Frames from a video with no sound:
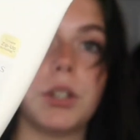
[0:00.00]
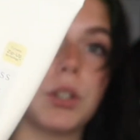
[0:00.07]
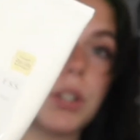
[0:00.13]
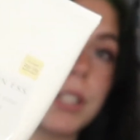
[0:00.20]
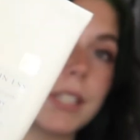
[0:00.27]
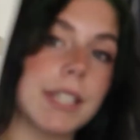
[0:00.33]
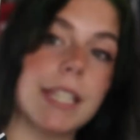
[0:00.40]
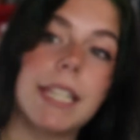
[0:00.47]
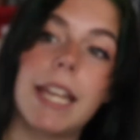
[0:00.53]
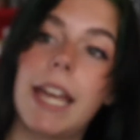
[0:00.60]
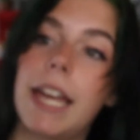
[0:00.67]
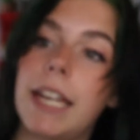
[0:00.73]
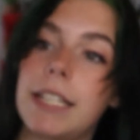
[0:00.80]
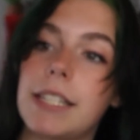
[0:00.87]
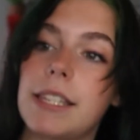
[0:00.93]
Kristen
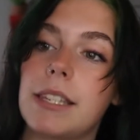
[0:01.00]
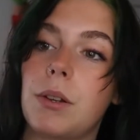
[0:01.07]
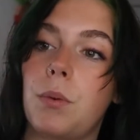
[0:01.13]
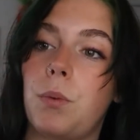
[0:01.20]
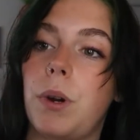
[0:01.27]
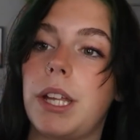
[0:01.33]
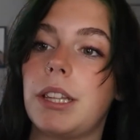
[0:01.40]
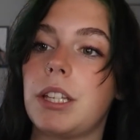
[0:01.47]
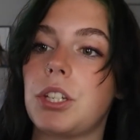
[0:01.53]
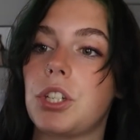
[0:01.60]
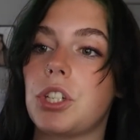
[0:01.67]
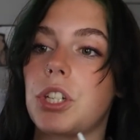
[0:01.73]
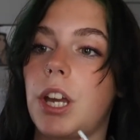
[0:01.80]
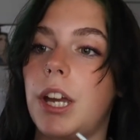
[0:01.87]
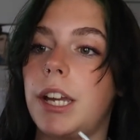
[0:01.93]
Ess Weightless
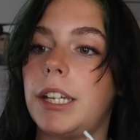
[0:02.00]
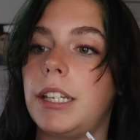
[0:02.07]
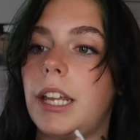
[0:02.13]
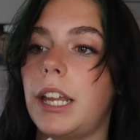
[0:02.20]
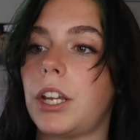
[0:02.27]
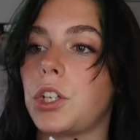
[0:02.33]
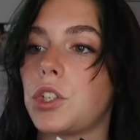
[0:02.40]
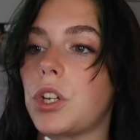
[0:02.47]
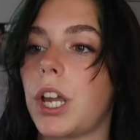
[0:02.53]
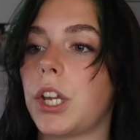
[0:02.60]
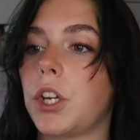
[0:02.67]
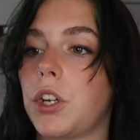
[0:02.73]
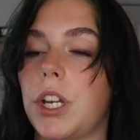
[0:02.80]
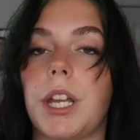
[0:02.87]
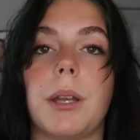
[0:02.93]
Shine Air Dry
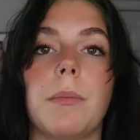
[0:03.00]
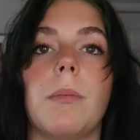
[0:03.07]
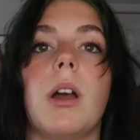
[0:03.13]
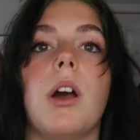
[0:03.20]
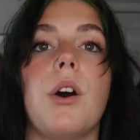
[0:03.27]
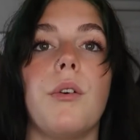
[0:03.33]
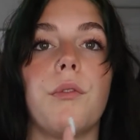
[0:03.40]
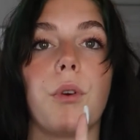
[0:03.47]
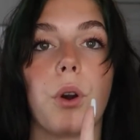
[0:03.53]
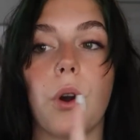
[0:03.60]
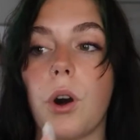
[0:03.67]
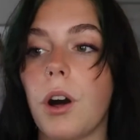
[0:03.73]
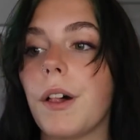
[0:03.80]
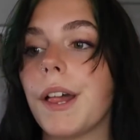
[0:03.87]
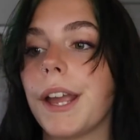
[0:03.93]
Cream. For
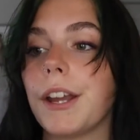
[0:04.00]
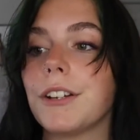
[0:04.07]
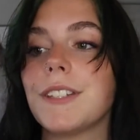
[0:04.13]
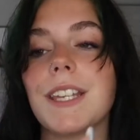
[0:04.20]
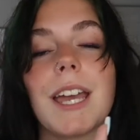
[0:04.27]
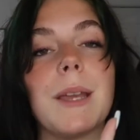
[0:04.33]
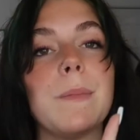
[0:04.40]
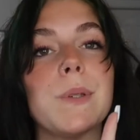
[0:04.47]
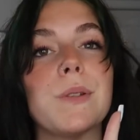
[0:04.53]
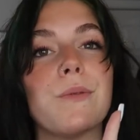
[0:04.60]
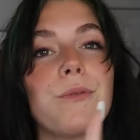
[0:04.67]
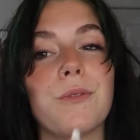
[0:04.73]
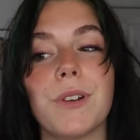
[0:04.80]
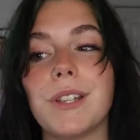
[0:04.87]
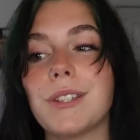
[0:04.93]
all hair types,
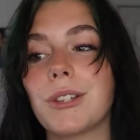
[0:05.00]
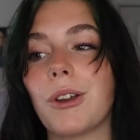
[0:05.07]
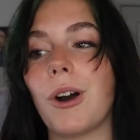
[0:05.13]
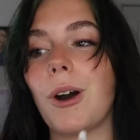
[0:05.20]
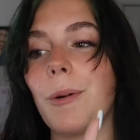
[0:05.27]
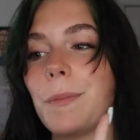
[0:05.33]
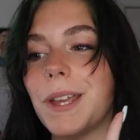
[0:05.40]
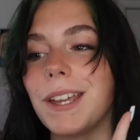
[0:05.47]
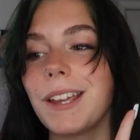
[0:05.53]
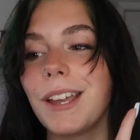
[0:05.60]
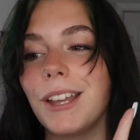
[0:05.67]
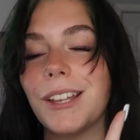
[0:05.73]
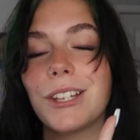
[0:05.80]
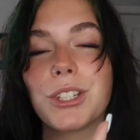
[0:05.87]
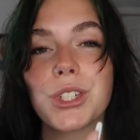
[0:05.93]
frizz calming,
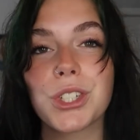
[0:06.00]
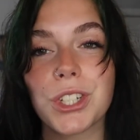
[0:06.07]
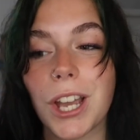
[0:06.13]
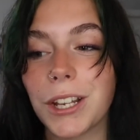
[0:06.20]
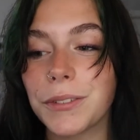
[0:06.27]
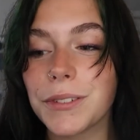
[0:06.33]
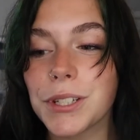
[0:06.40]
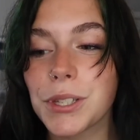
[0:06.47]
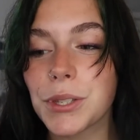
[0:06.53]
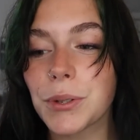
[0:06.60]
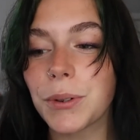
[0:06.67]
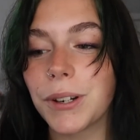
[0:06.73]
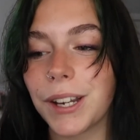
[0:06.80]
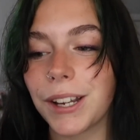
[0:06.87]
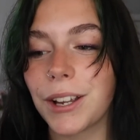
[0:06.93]
shine
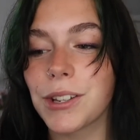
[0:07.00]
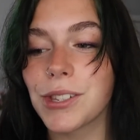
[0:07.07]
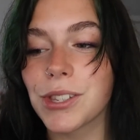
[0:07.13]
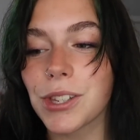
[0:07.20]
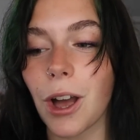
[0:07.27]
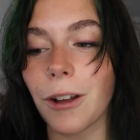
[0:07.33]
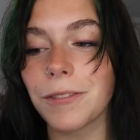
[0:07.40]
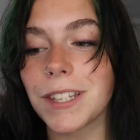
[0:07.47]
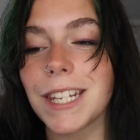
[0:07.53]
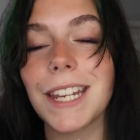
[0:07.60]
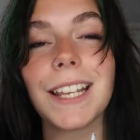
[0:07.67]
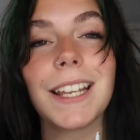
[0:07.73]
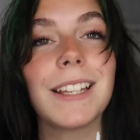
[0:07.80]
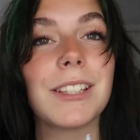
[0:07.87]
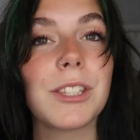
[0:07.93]
restoring,
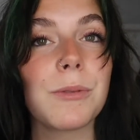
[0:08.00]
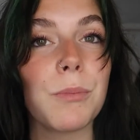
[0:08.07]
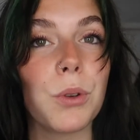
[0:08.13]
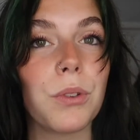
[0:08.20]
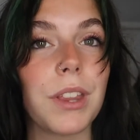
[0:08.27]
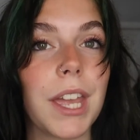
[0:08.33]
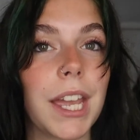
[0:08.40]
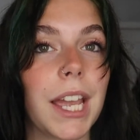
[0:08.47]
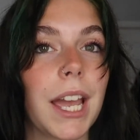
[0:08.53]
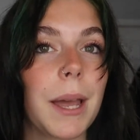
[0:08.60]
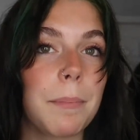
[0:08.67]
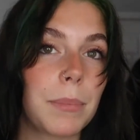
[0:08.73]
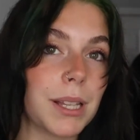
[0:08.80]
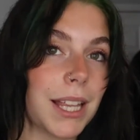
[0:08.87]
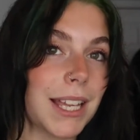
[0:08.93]
softening and smoothing,
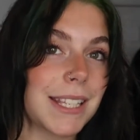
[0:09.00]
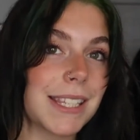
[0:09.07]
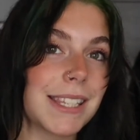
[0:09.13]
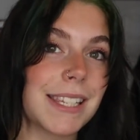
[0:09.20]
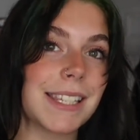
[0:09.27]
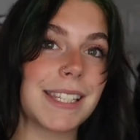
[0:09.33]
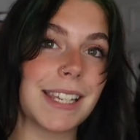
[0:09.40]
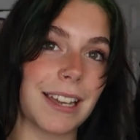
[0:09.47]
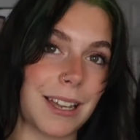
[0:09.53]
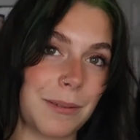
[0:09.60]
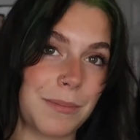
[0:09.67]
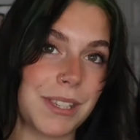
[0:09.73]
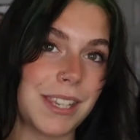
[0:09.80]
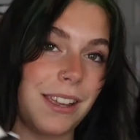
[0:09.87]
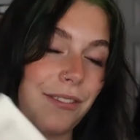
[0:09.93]
plus time
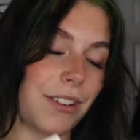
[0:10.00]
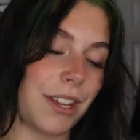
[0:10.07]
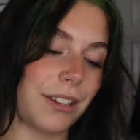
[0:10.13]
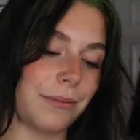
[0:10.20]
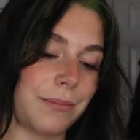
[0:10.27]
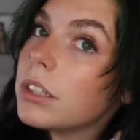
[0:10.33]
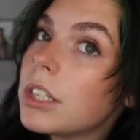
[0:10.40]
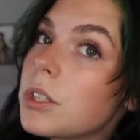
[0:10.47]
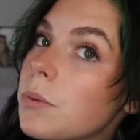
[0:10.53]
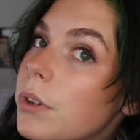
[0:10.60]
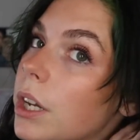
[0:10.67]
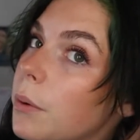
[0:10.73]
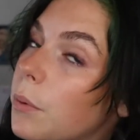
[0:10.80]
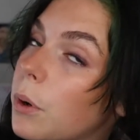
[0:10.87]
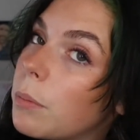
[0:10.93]
saving. This one
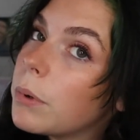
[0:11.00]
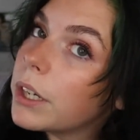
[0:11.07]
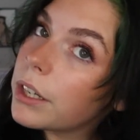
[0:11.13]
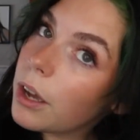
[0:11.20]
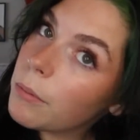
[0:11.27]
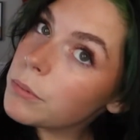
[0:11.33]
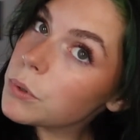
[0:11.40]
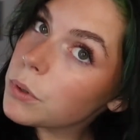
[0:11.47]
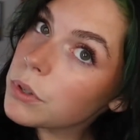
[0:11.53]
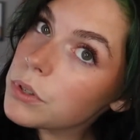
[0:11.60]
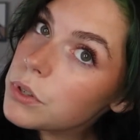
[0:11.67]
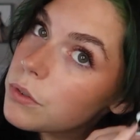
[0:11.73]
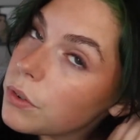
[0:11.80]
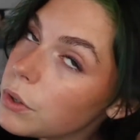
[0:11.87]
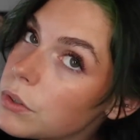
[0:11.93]
I will bring up towards
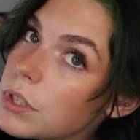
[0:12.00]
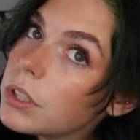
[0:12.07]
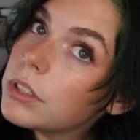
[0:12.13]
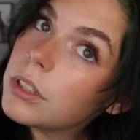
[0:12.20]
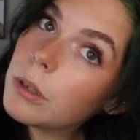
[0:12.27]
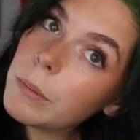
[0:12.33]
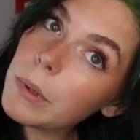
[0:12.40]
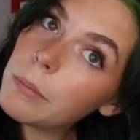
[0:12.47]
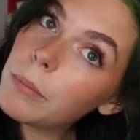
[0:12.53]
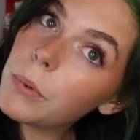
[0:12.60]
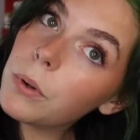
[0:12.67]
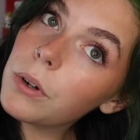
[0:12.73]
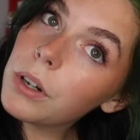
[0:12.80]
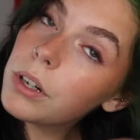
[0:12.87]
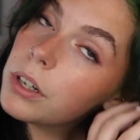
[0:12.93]
the roots a little bit
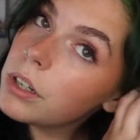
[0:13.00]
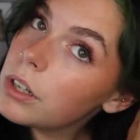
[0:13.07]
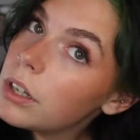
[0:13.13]
more,